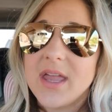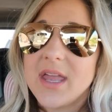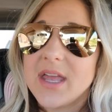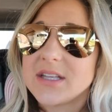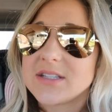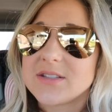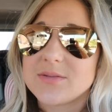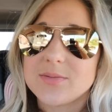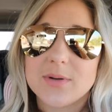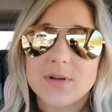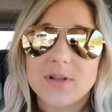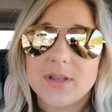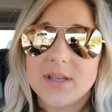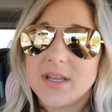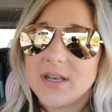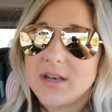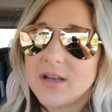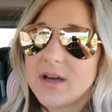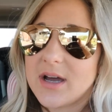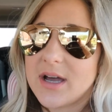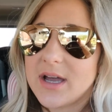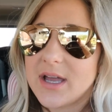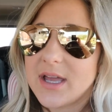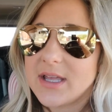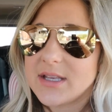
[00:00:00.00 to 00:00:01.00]
It's really
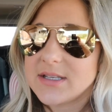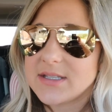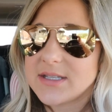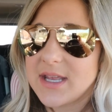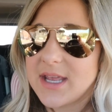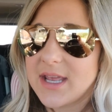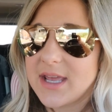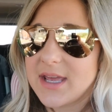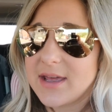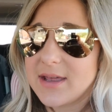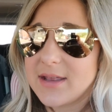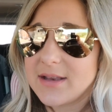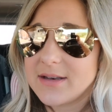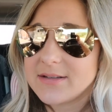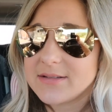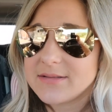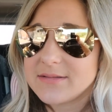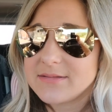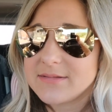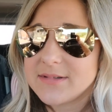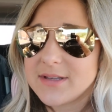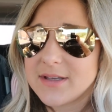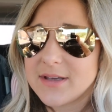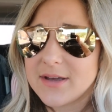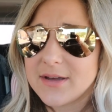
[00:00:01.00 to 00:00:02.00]
not. And
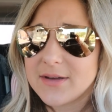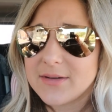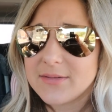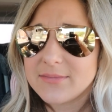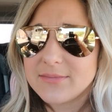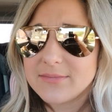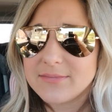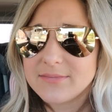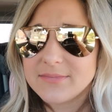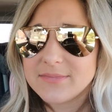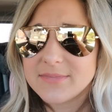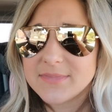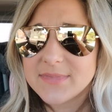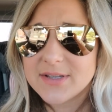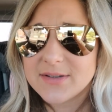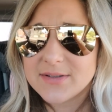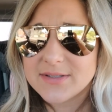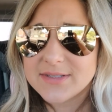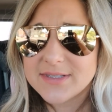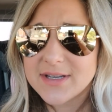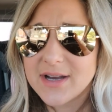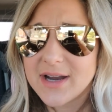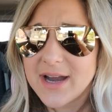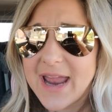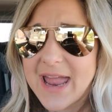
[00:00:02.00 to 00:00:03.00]
those
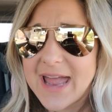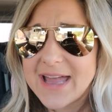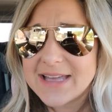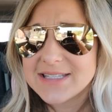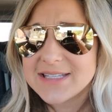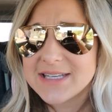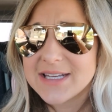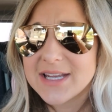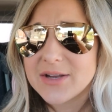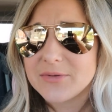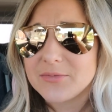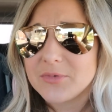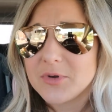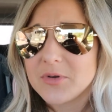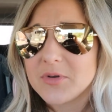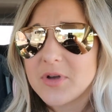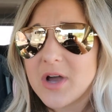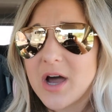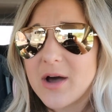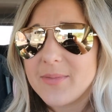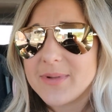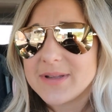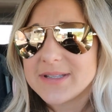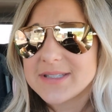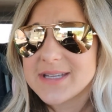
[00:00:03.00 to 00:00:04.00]
sarcastic and rude
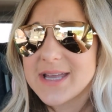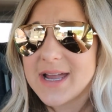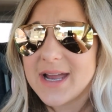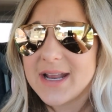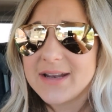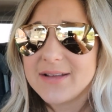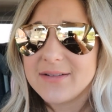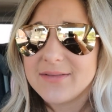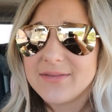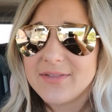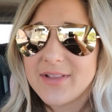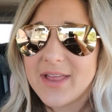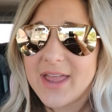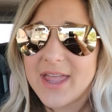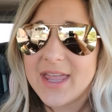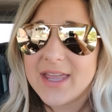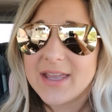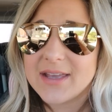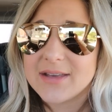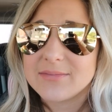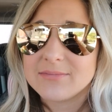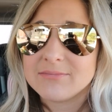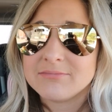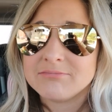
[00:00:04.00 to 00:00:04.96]
comments kind of like